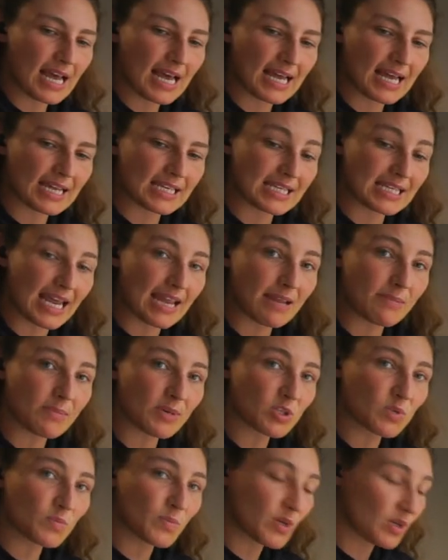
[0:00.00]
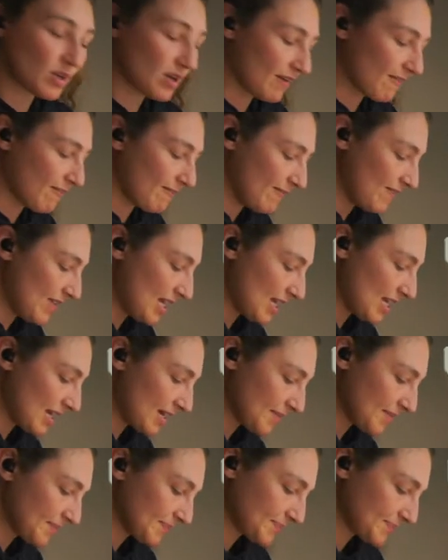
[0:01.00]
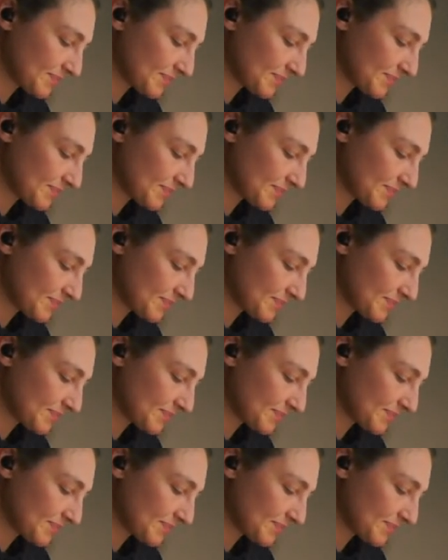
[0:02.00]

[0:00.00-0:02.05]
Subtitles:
1 tablespoon of vinegar,